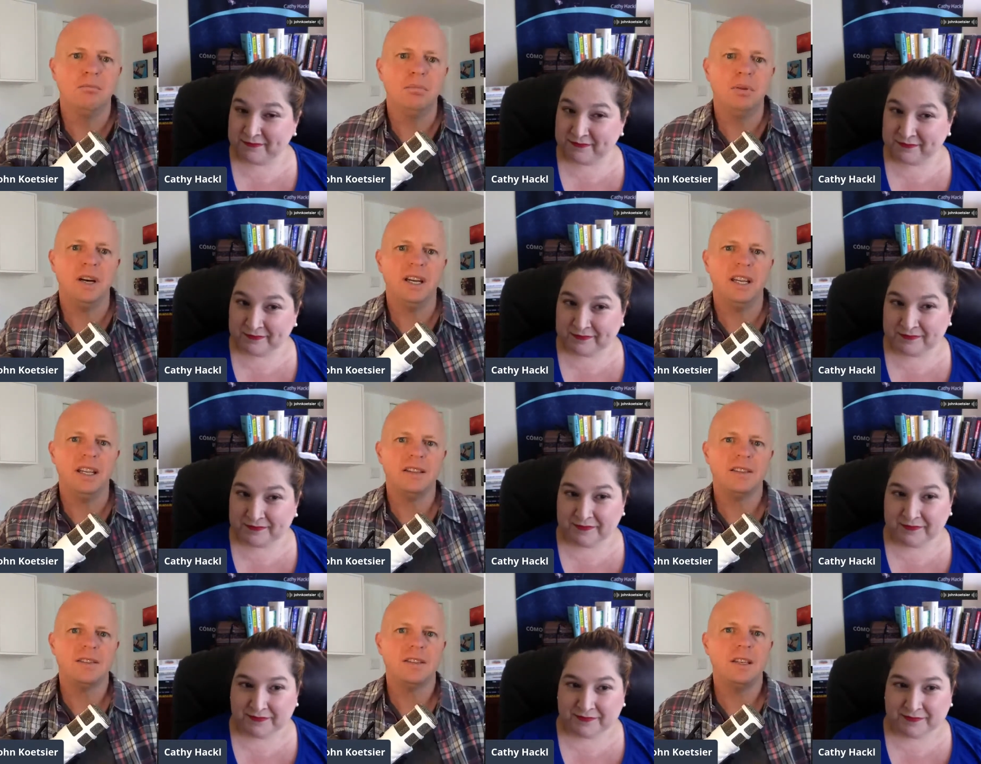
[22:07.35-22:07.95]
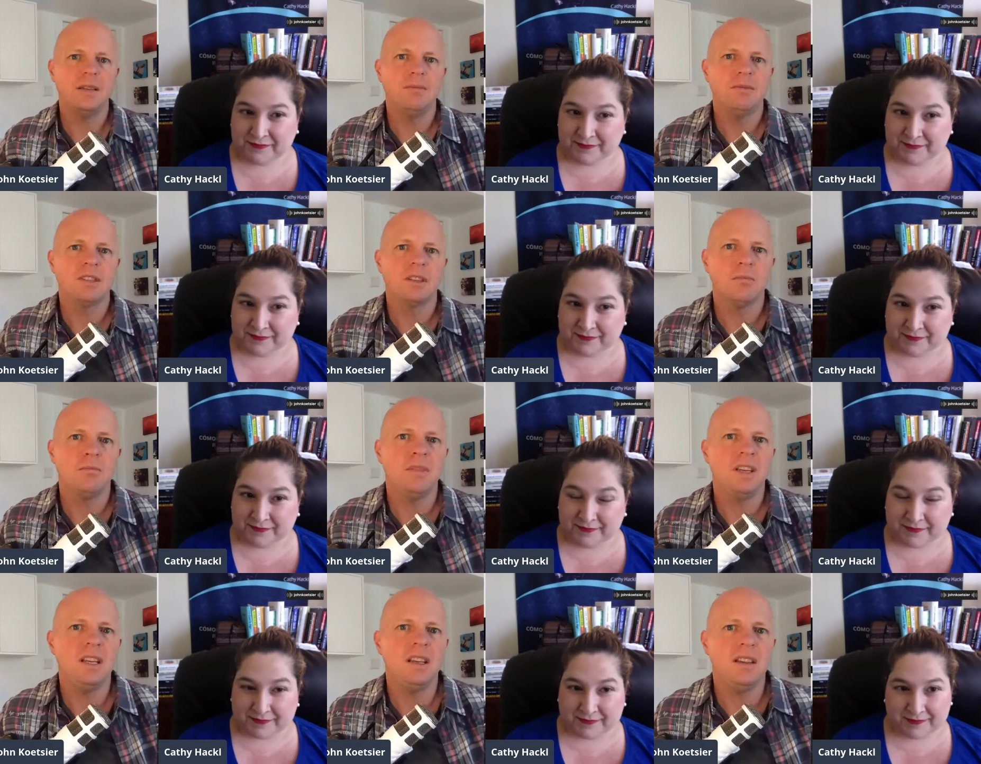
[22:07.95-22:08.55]
Speaker 1: But it seems
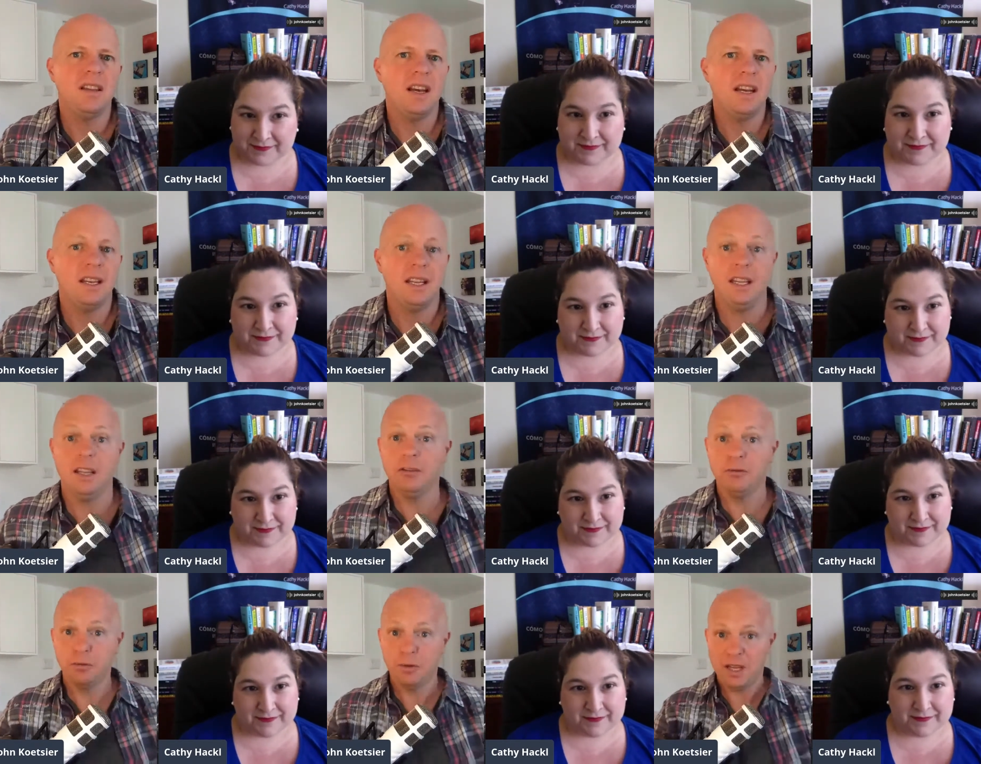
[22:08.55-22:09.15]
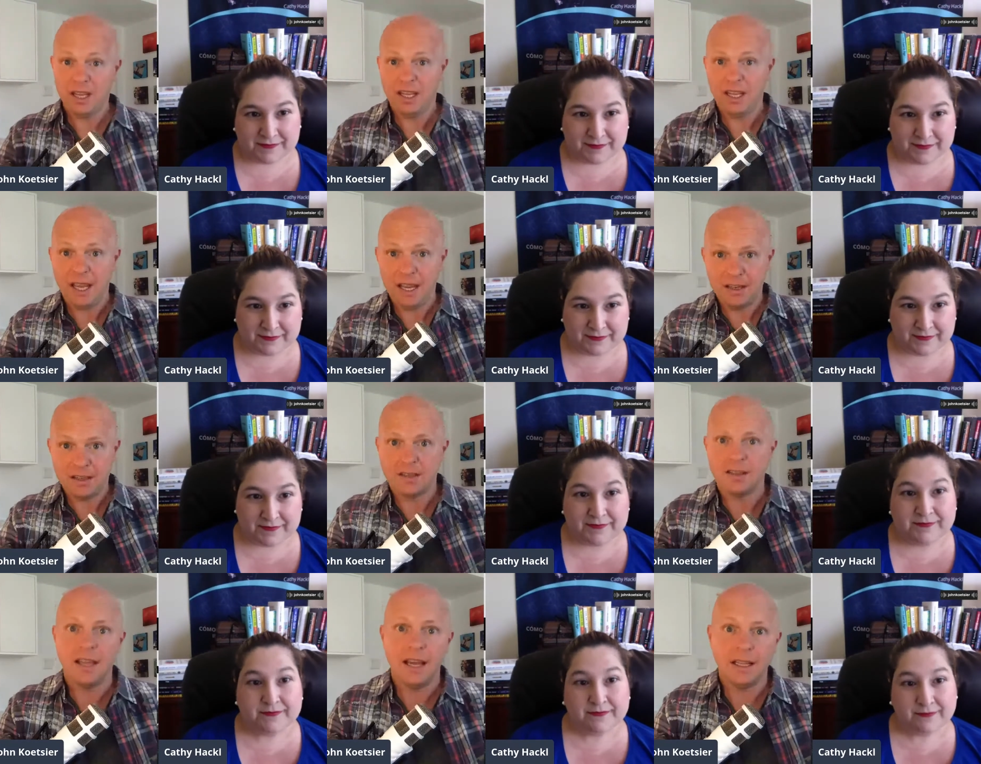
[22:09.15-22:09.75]
to me that if we
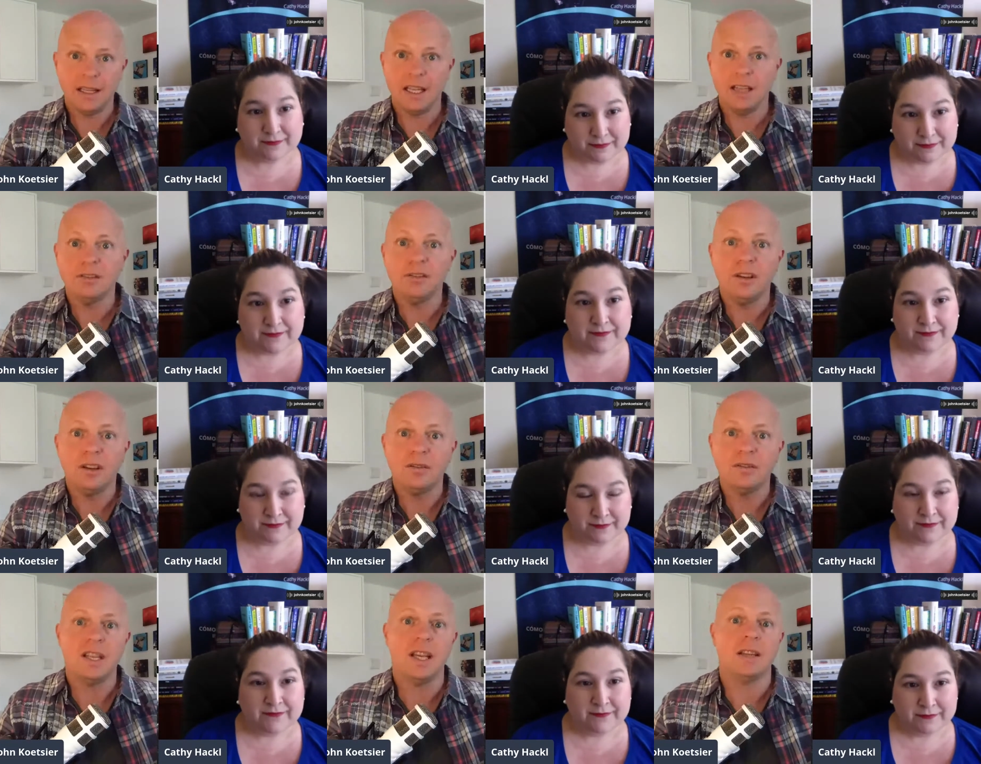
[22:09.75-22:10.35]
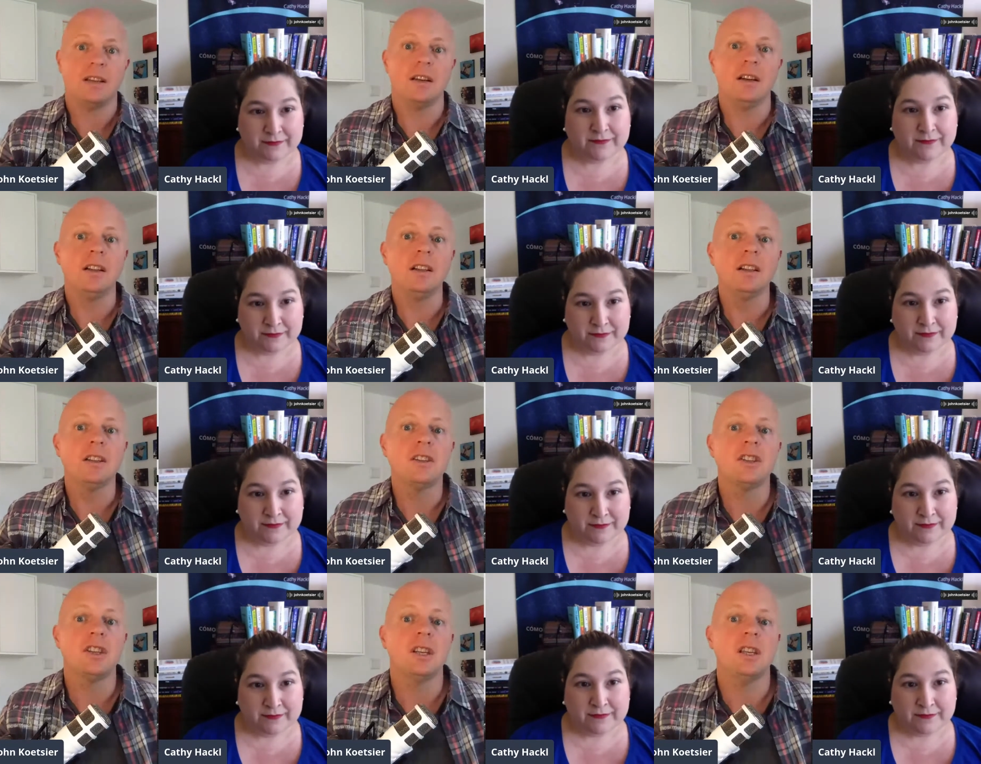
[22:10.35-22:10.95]
get to that level of
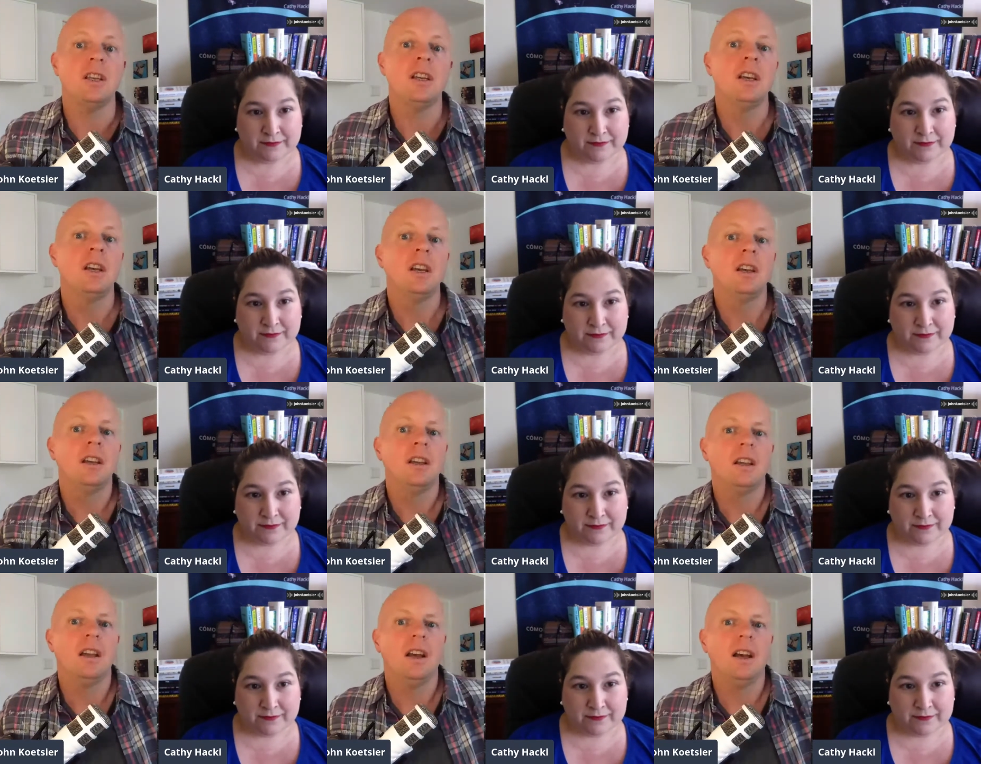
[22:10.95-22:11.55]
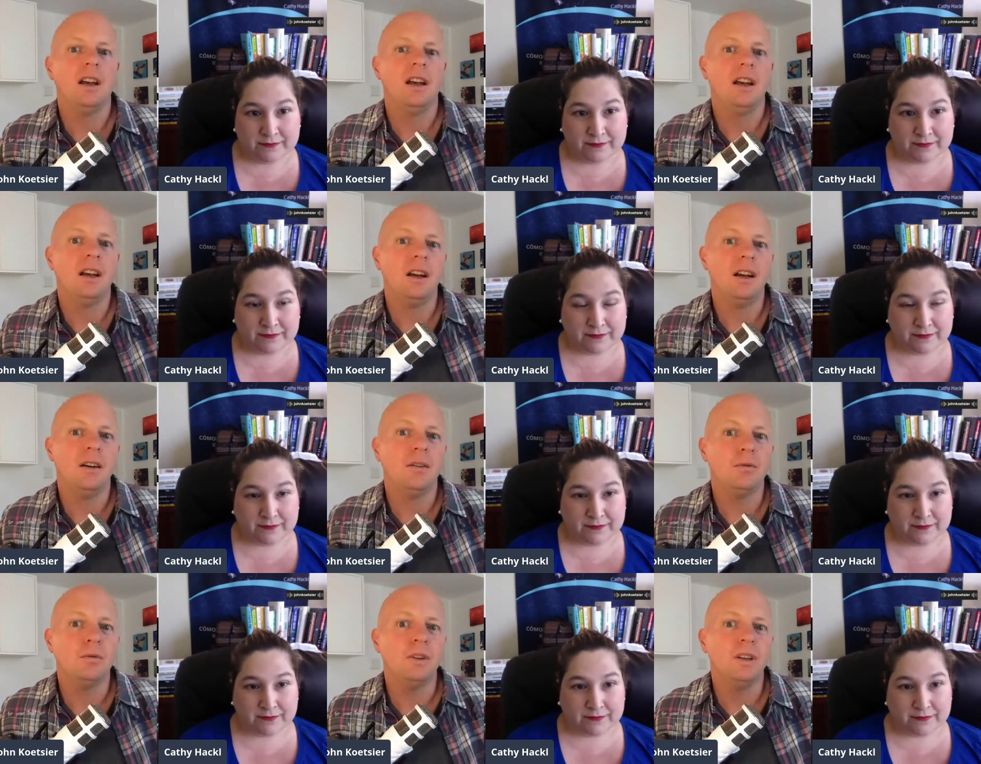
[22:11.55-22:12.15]
technology,
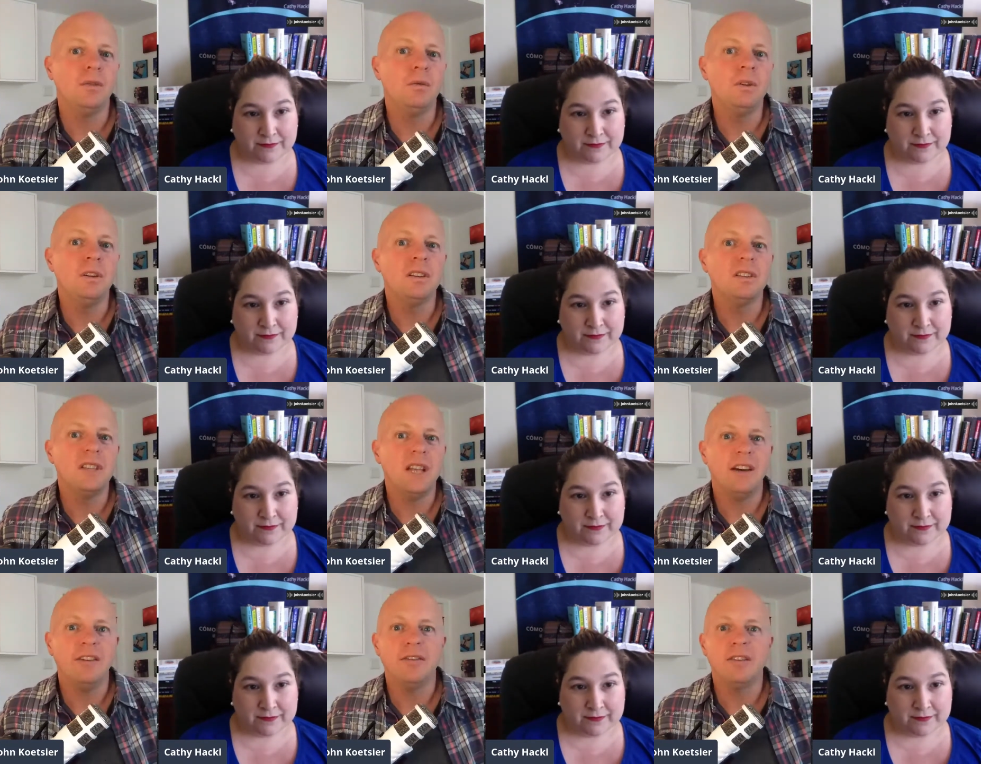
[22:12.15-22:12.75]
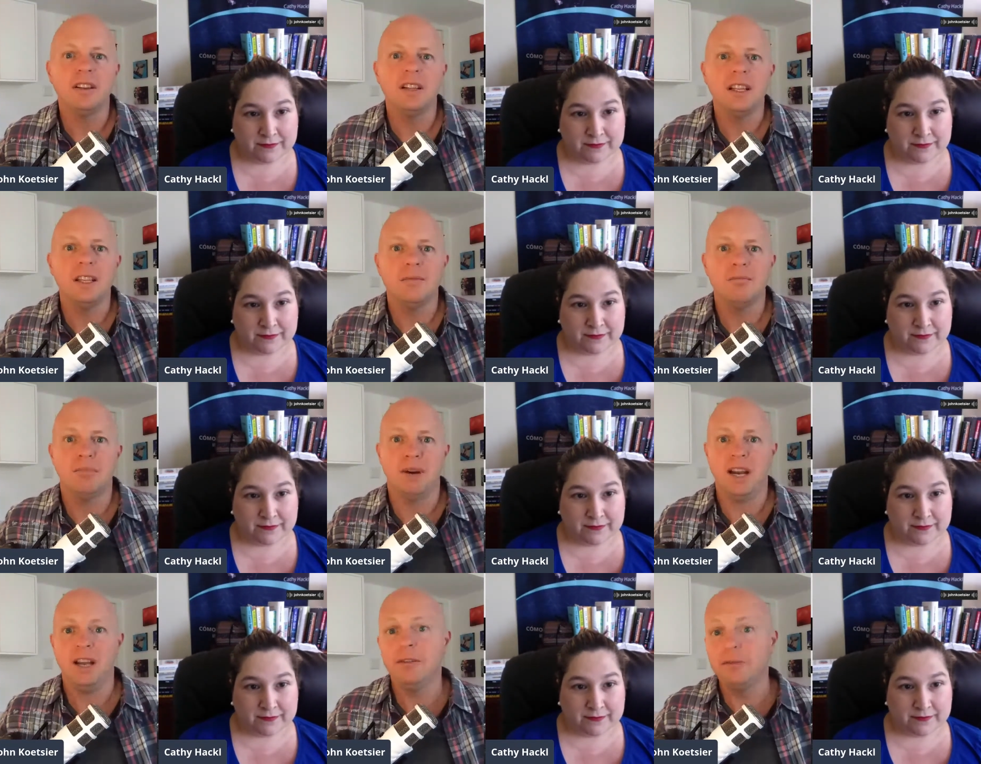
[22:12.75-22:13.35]
uh, we will definitely
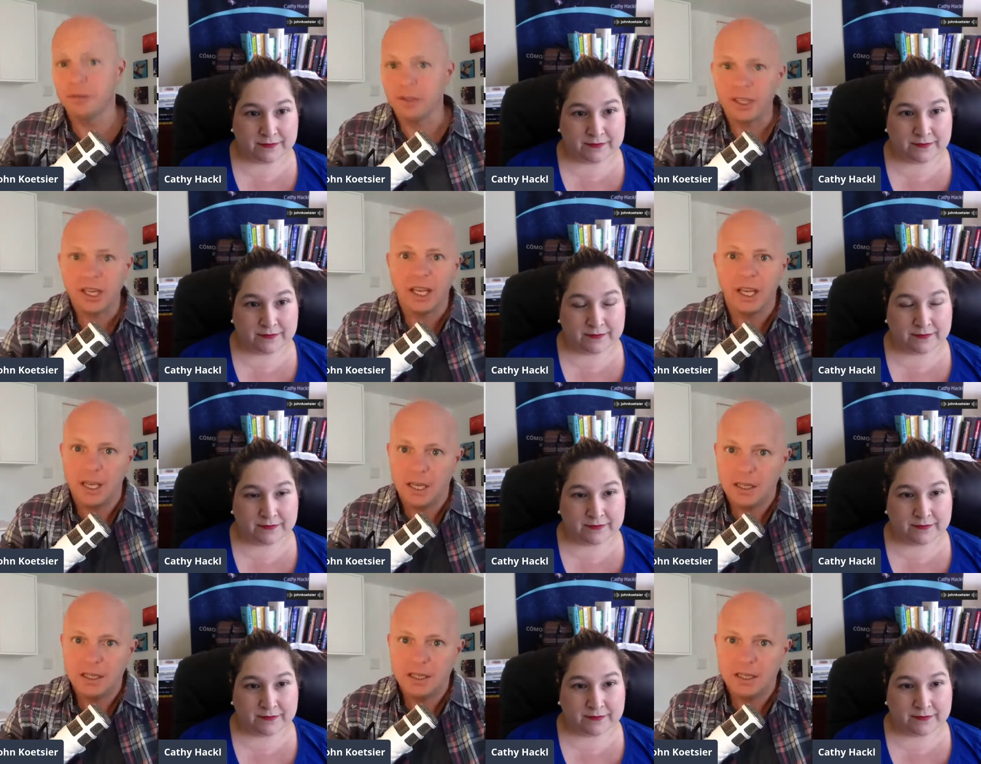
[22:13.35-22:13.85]
bifurcate